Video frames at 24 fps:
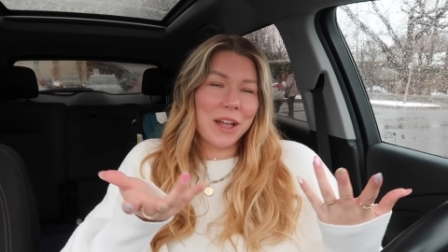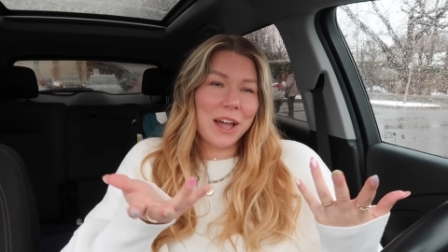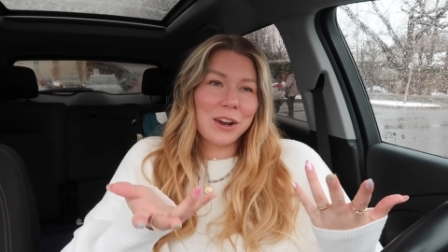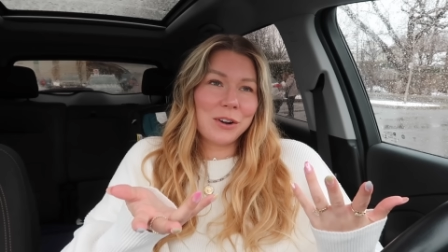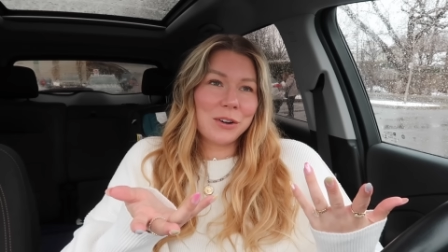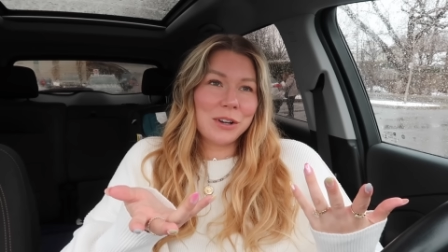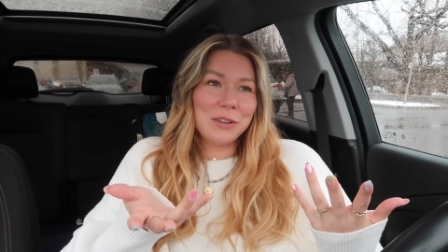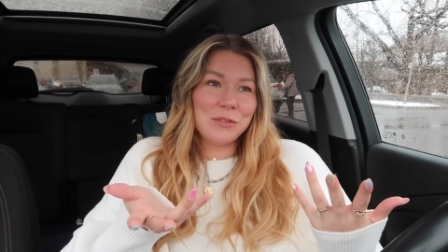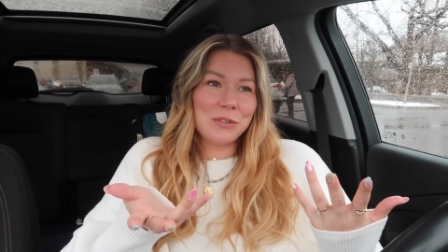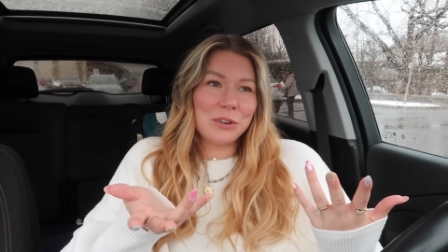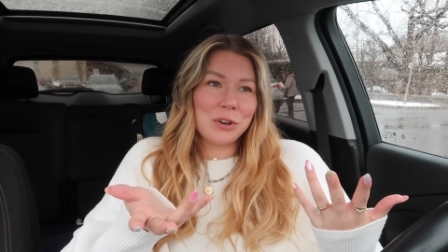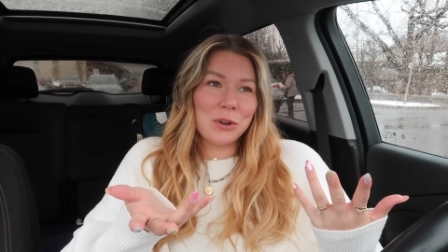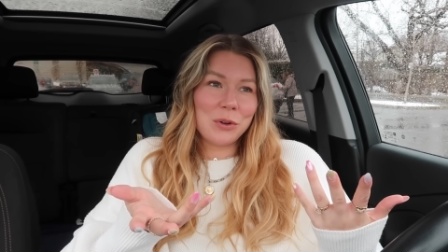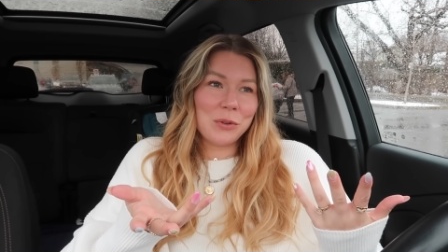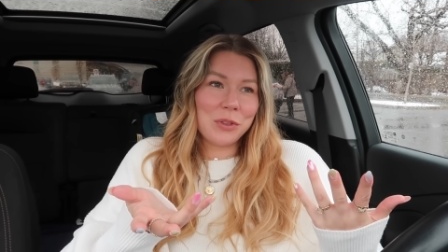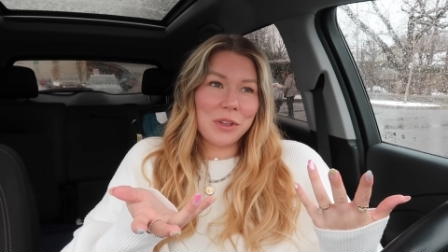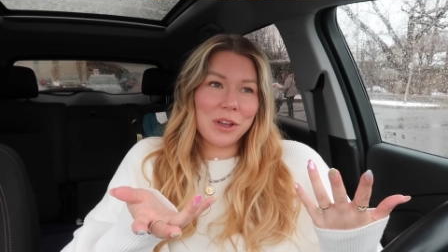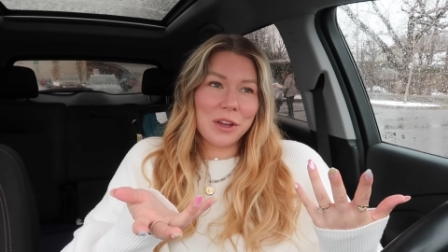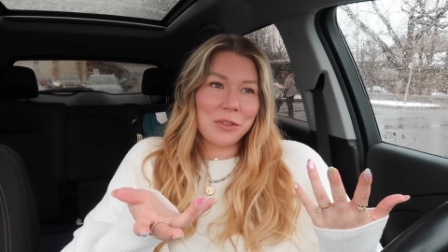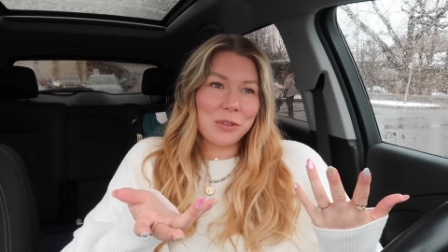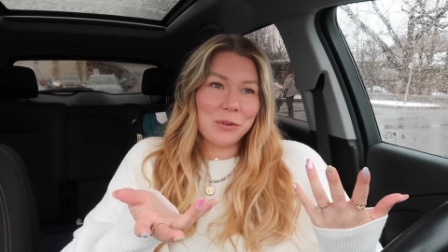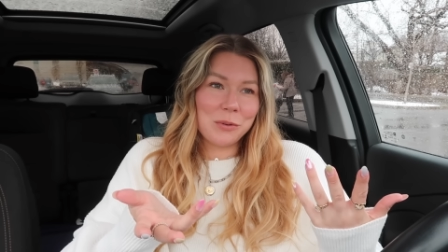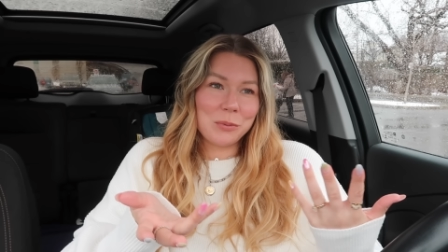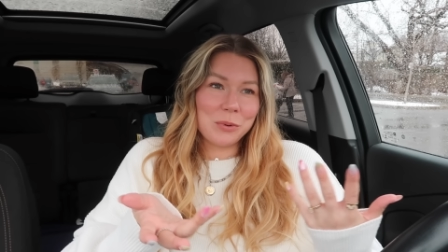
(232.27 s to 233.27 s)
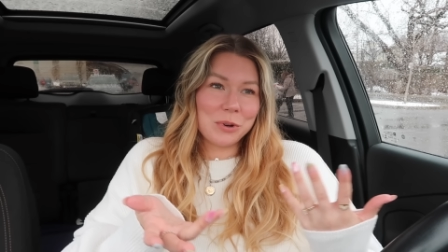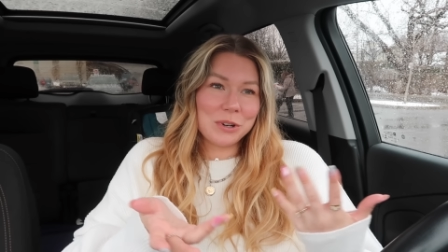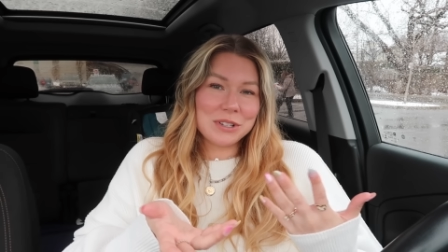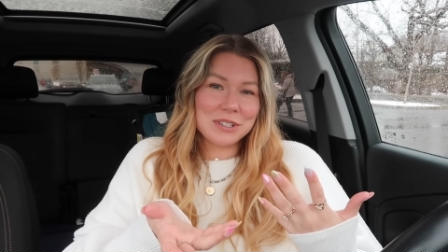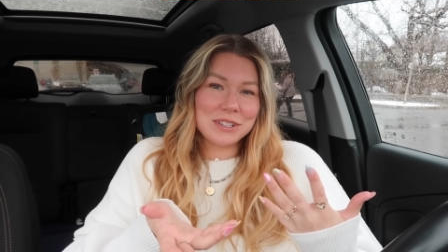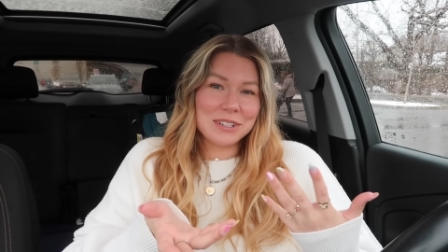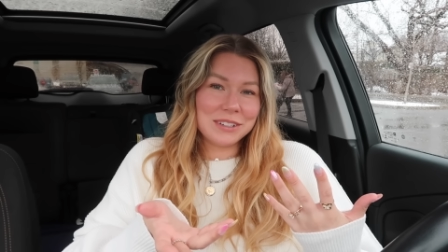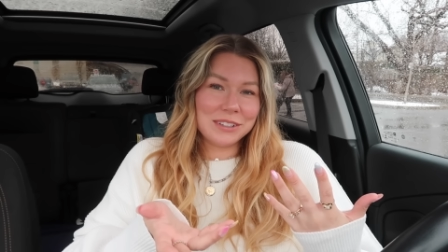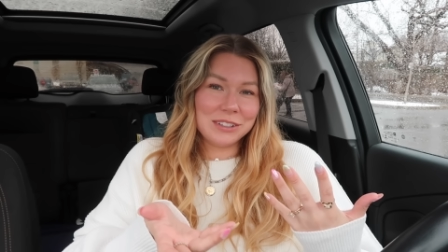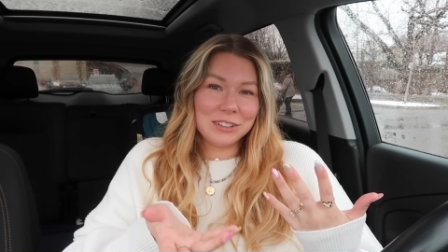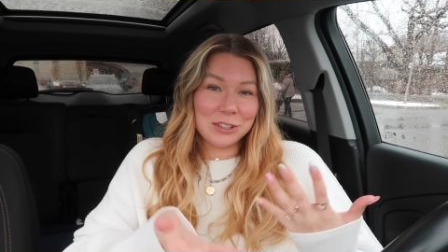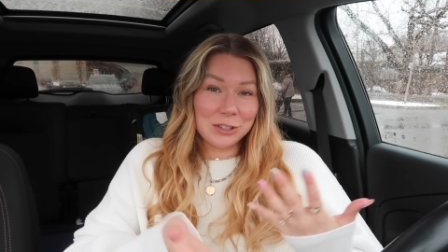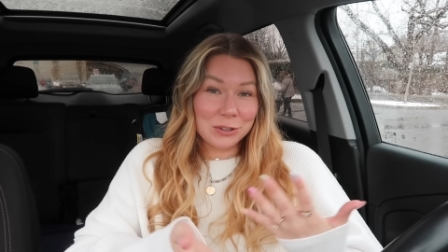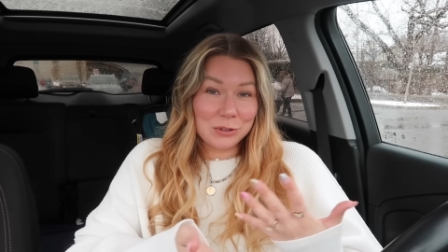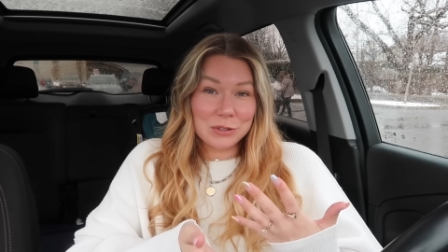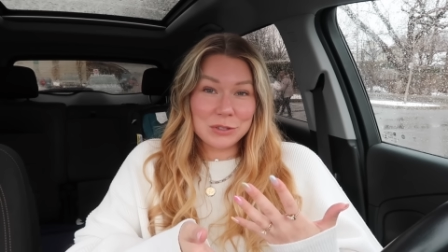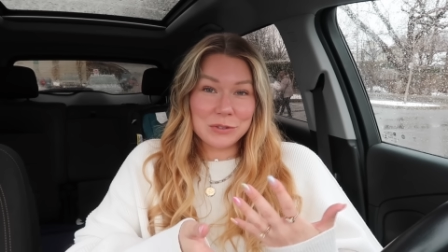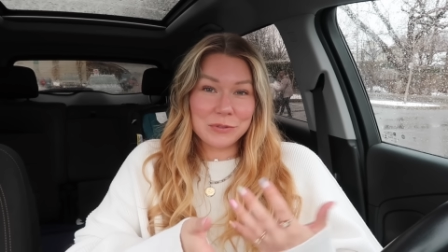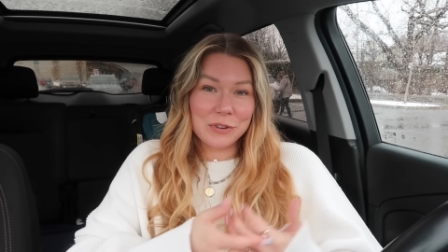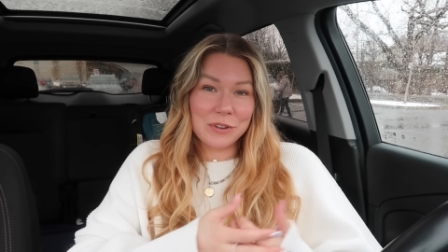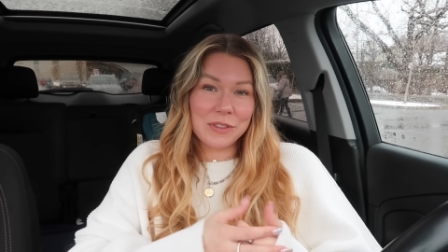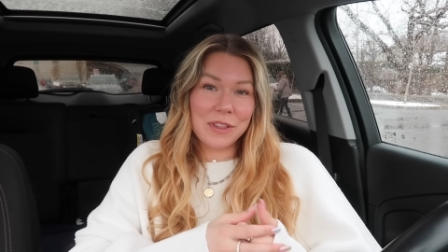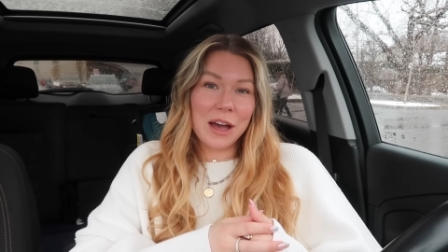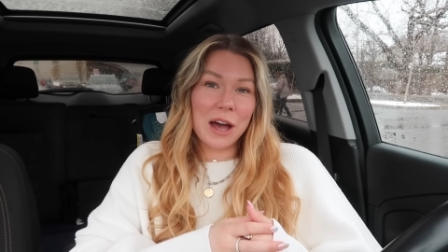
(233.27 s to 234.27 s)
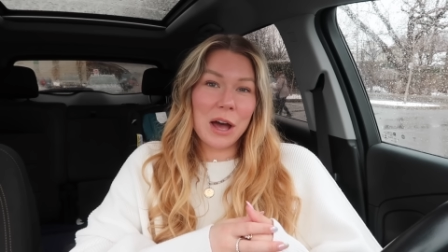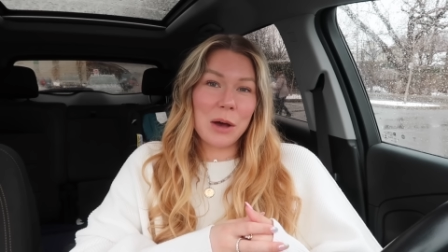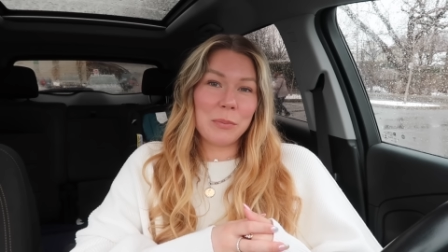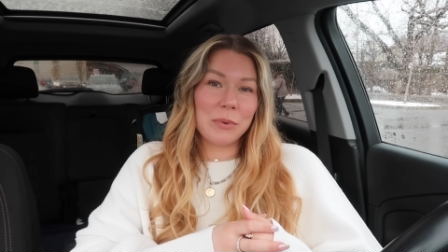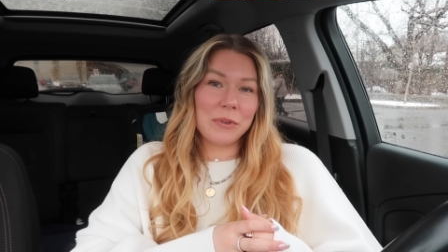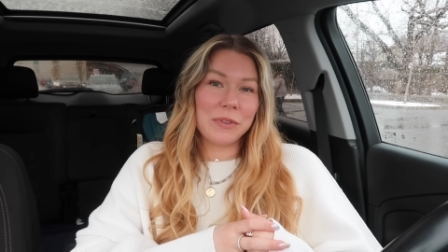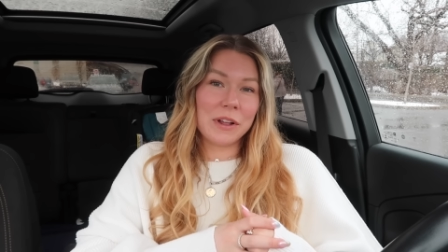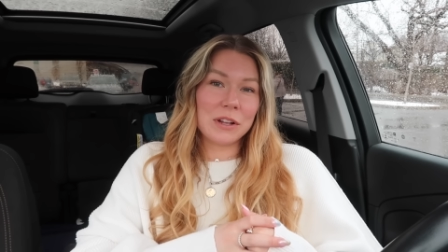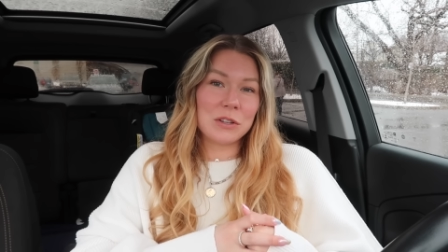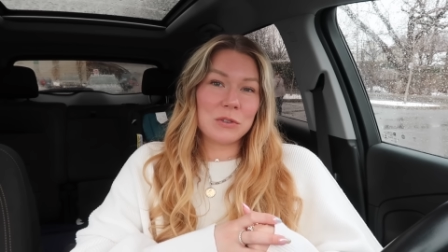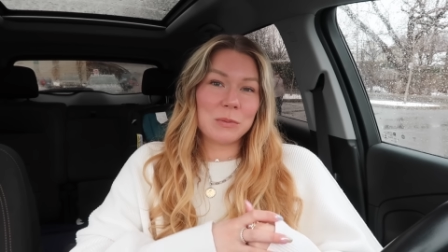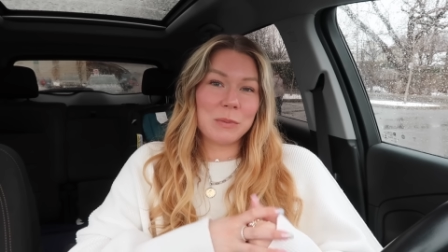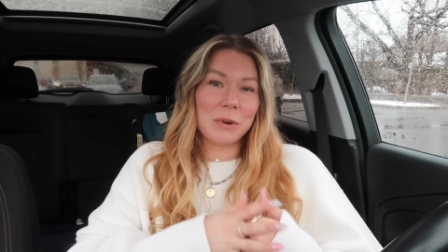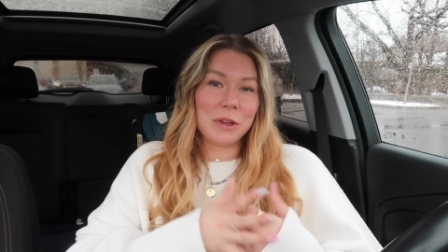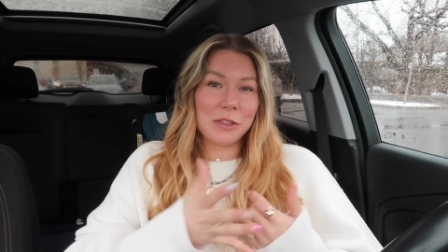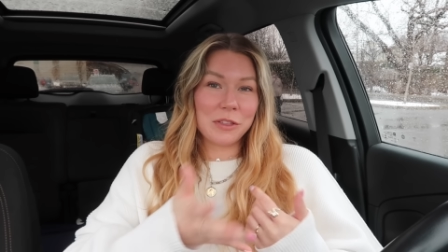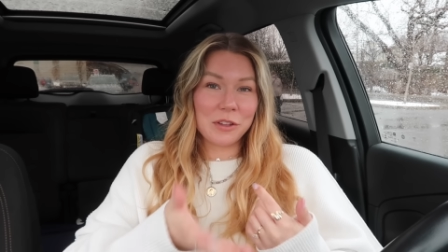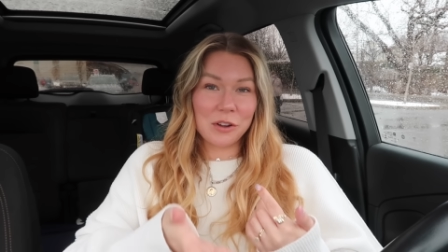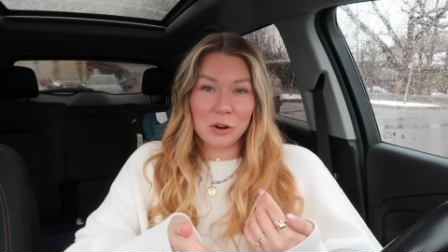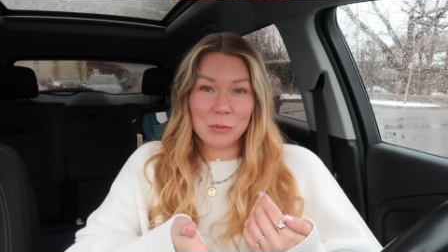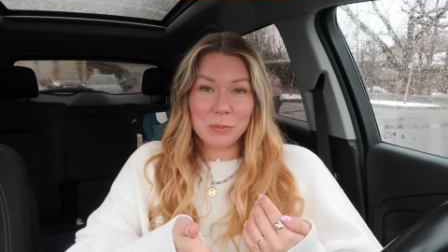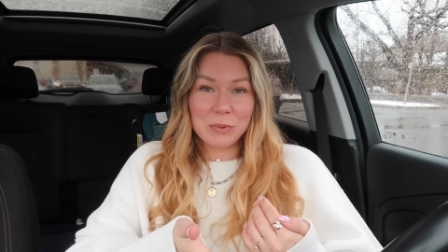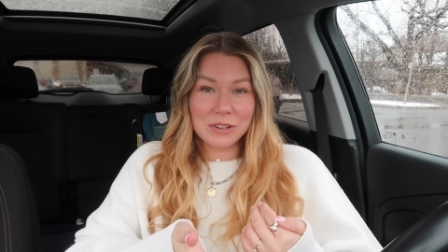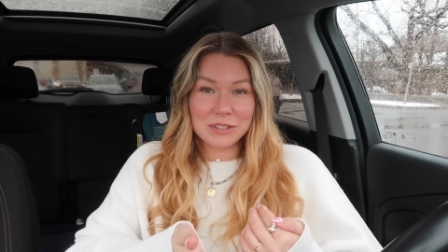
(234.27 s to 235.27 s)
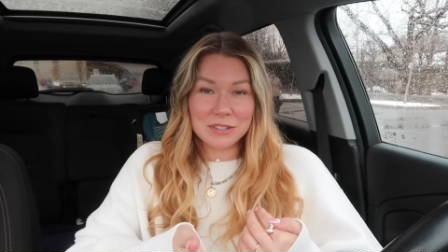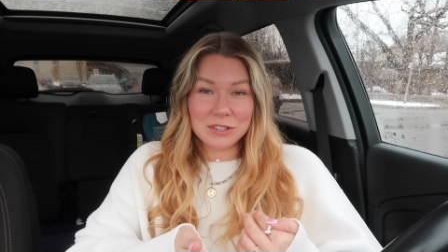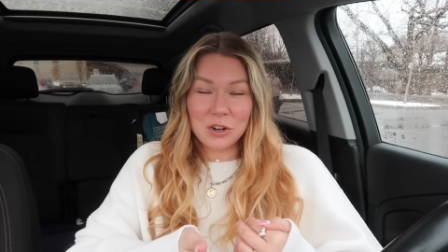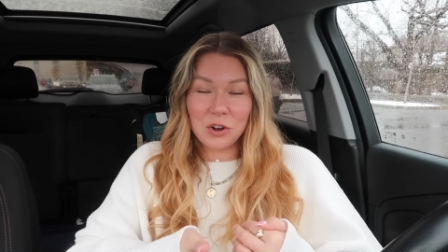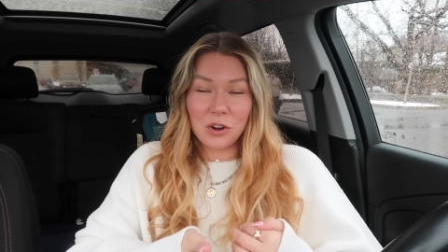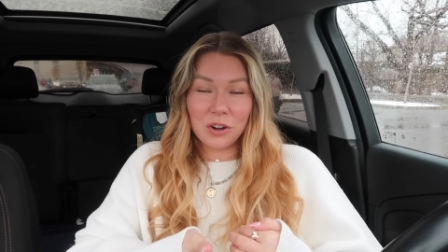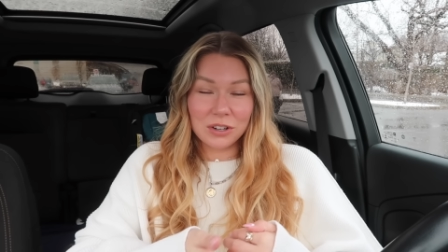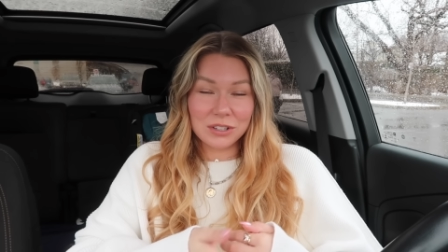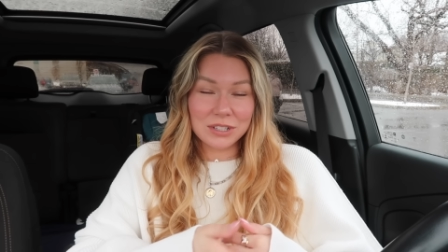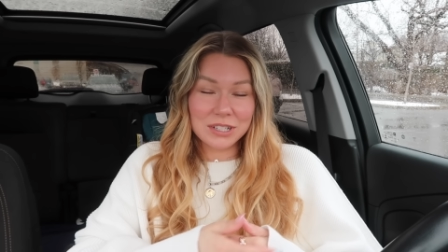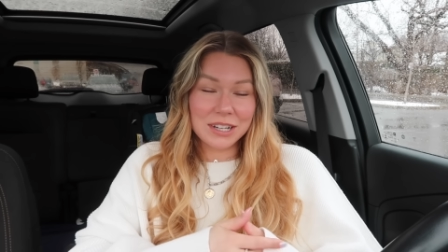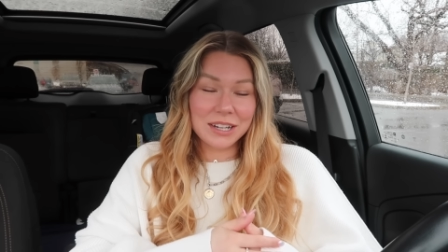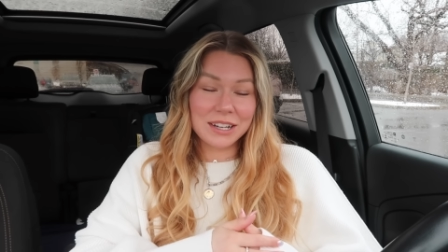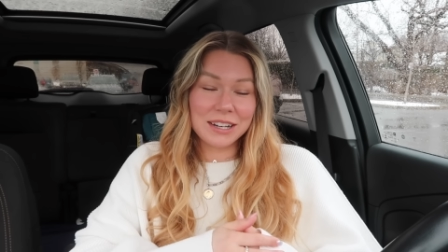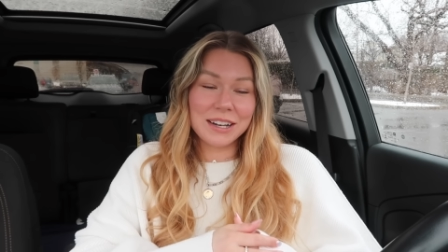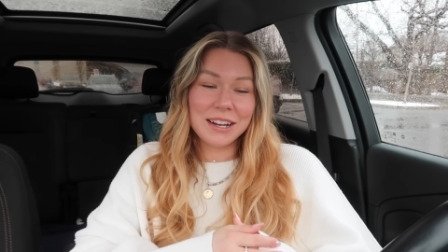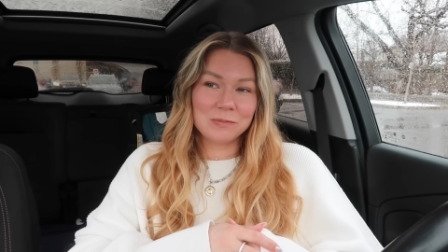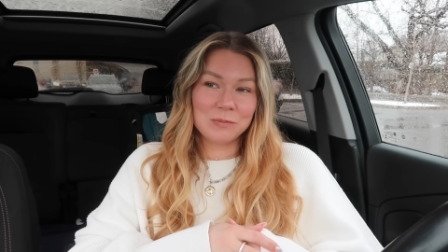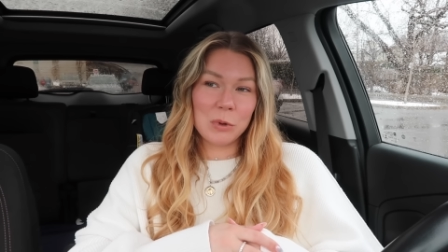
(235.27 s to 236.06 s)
I don't even know the other word to use for that, but that's what my therapist called it.